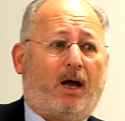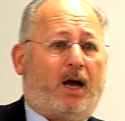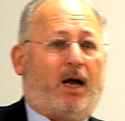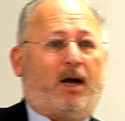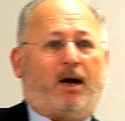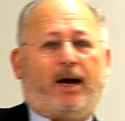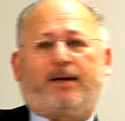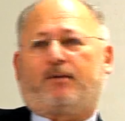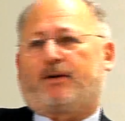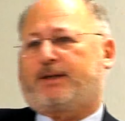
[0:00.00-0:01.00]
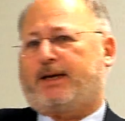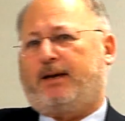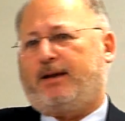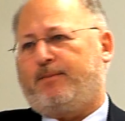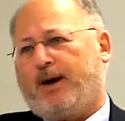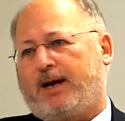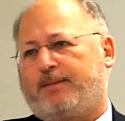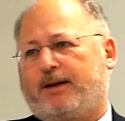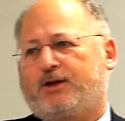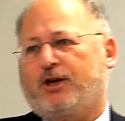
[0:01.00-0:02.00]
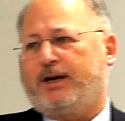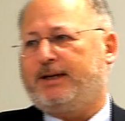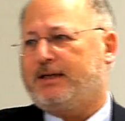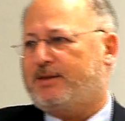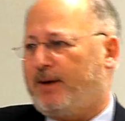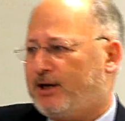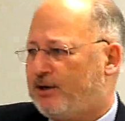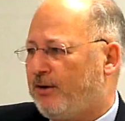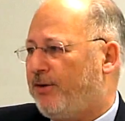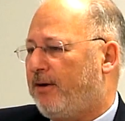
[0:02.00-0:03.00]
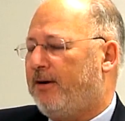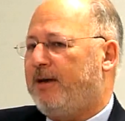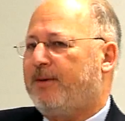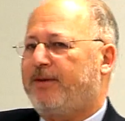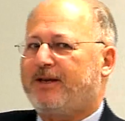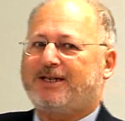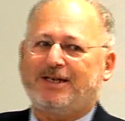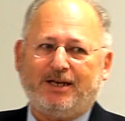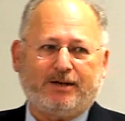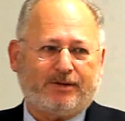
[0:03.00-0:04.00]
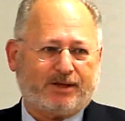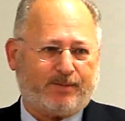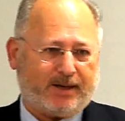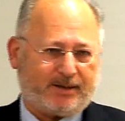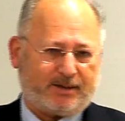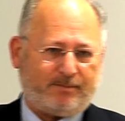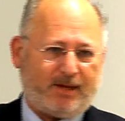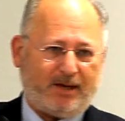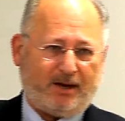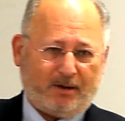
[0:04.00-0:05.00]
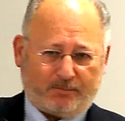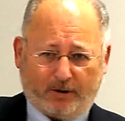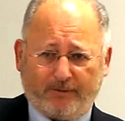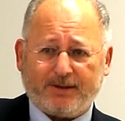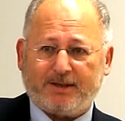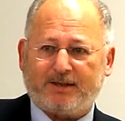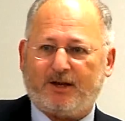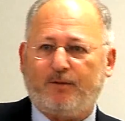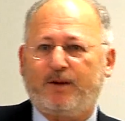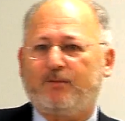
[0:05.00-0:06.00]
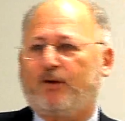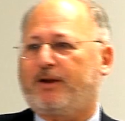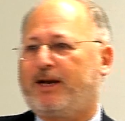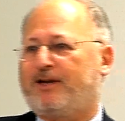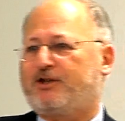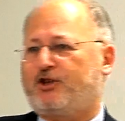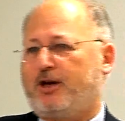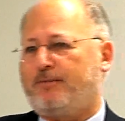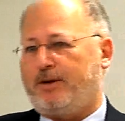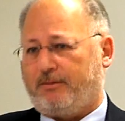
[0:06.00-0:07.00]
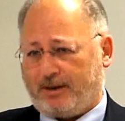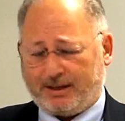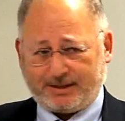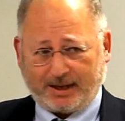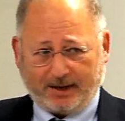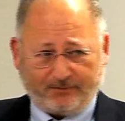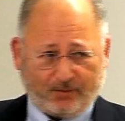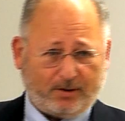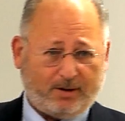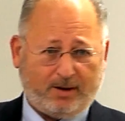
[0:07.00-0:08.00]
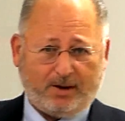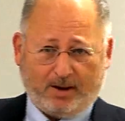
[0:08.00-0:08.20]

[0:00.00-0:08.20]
Uh, I don't want to say anything bad about the Chinese Inspection Authority, but the senior inspectors in many provinces tell me what the letters GMP really stand for.